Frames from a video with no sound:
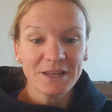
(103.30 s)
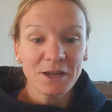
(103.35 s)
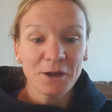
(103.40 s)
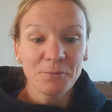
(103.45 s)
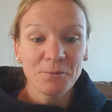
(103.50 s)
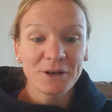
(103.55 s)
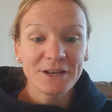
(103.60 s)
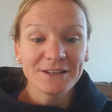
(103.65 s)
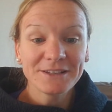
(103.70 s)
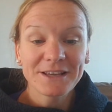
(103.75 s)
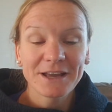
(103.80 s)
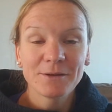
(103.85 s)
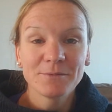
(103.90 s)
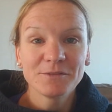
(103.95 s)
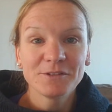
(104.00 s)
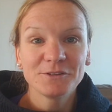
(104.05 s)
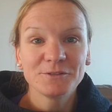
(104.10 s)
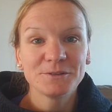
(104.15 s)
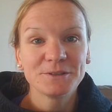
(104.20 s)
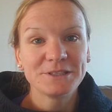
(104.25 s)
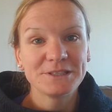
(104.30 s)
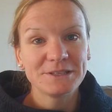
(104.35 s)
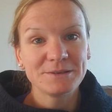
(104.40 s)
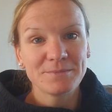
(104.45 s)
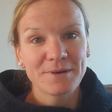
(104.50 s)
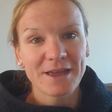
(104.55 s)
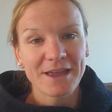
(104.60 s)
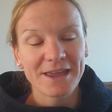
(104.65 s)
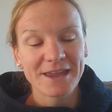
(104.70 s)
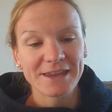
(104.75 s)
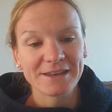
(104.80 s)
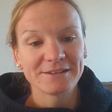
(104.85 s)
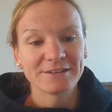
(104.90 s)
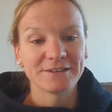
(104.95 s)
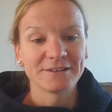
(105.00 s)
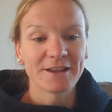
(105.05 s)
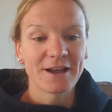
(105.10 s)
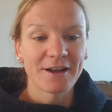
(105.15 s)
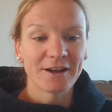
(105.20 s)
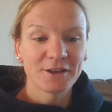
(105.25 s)
When it comes to a debate or
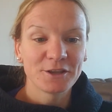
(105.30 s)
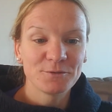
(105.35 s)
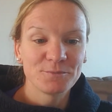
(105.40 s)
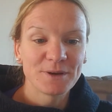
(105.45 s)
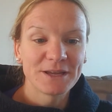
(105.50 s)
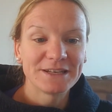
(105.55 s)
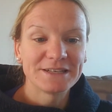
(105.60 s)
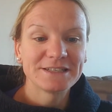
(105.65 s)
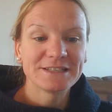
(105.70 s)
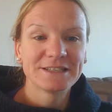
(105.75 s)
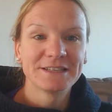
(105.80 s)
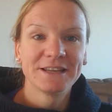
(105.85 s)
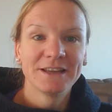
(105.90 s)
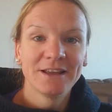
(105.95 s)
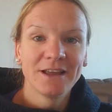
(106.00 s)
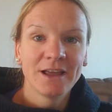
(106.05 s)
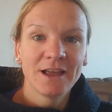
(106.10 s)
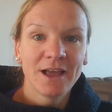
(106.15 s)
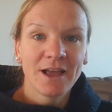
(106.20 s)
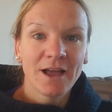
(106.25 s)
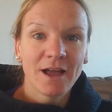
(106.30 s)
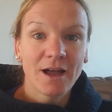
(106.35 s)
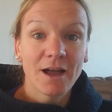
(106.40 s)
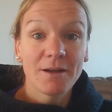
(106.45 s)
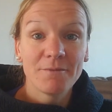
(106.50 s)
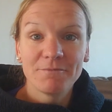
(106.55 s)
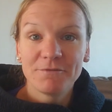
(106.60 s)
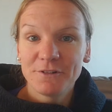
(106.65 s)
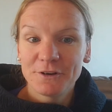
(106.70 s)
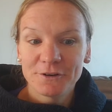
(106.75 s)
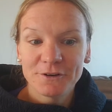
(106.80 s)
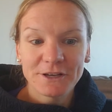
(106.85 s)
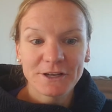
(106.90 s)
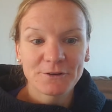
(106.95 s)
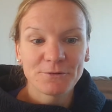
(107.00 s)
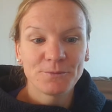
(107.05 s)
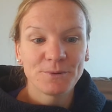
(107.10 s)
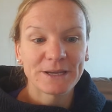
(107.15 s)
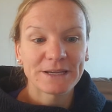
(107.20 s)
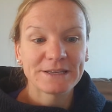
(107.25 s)
an argument, I'm very
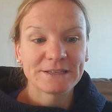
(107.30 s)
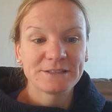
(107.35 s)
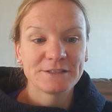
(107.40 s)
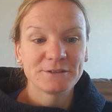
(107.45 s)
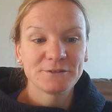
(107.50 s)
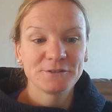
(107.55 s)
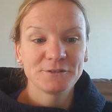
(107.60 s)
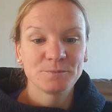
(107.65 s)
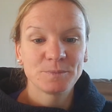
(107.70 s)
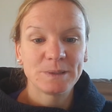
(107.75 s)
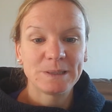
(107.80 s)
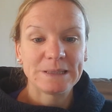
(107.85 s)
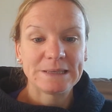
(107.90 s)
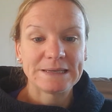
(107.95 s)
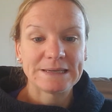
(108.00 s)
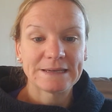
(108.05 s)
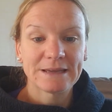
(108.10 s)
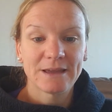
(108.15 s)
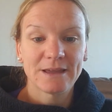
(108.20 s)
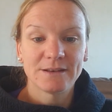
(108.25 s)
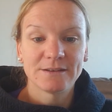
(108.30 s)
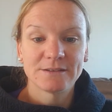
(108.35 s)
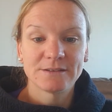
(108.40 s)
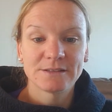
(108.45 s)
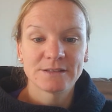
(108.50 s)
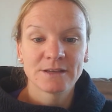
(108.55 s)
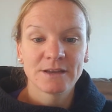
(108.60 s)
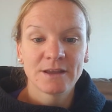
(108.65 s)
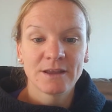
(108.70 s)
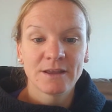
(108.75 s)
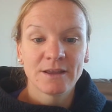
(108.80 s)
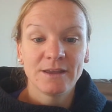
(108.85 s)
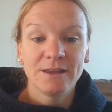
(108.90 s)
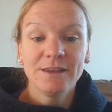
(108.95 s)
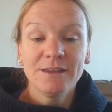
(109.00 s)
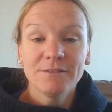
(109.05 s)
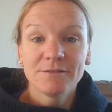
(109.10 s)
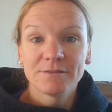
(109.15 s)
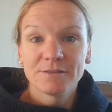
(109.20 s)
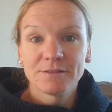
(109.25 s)
quick to speak and
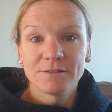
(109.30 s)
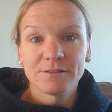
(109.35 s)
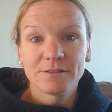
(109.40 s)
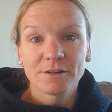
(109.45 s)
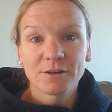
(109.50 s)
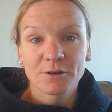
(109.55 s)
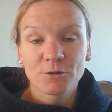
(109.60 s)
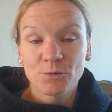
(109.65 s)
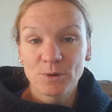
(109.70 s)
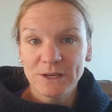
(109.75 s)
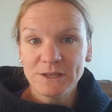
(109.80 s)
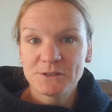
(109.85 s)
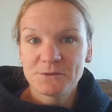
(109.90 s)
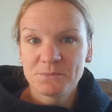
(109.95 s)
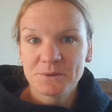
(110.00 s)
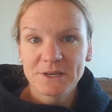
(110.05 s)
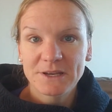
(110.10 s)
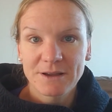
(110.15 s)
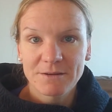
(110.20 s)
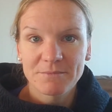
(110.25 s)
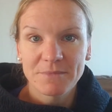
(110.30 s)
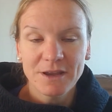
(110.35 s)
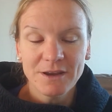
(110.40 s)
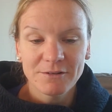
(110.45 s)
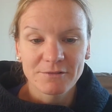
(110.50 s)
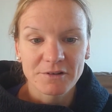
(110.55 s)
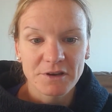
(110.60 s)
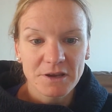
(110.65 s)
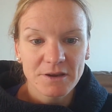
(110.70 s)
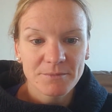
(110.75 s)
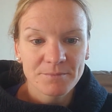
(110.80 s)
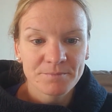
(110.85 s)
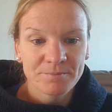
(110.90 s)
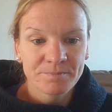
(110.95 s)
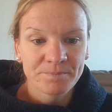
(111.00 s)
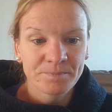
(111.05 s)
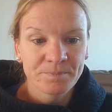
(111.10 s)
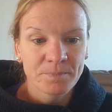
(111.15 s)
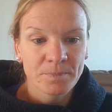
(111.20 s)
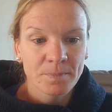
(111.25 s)
even quick to become angry.
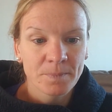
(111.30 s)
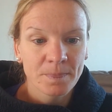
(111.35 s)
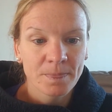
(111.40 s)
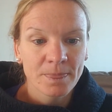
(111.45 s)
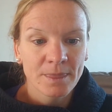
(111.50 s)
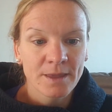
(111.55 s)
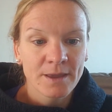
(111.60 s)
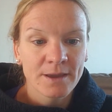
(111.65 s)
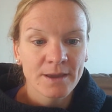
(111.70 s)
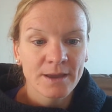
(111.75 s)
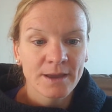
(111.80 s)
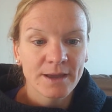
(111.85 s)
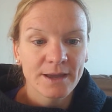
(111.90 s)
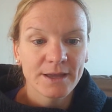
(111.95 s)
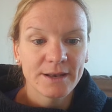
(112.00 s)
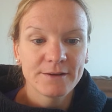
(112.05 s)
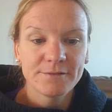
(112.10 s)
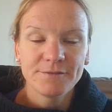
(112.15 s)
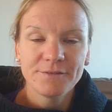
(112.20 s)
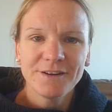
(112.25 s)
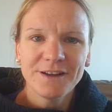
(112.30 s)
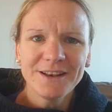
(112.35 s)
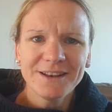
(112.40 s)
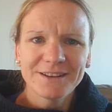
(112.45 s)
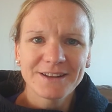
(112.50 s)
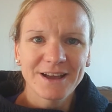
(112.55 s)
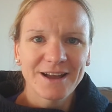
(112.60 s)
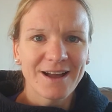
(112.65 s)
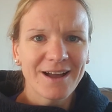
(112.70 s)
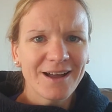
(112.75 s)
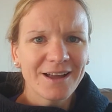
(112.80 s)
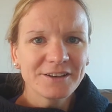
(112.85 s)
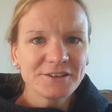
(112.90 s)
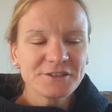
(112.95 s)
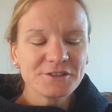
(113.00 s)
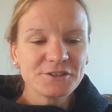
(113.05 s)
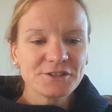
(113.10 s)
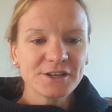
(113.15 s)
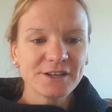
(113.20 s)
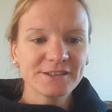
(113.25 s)
And I find it hard
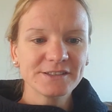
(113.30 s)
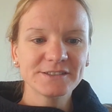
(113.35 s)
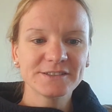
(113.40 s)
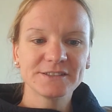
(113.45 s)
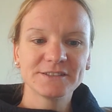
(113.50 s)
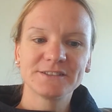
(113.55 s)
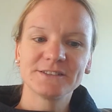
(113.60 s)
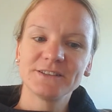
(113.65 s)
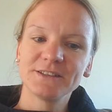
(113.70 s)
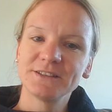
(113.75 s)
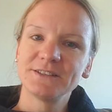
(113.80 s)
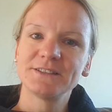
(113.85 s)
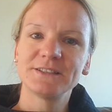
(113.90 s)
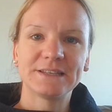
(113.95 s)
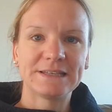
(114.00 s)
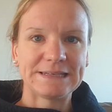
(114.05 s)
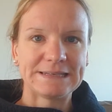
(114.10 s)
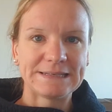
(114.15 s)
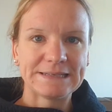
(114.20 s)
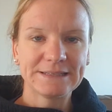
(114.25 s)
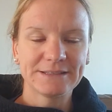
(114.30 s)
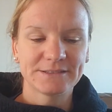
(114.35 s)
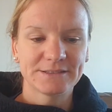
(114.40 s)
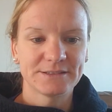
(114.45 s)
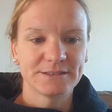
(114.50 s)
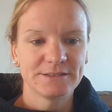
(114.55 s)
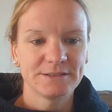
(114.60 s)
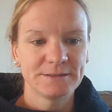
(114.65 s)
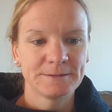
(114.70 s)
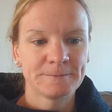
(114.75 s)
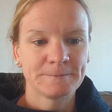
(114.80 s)
to just sit and listen.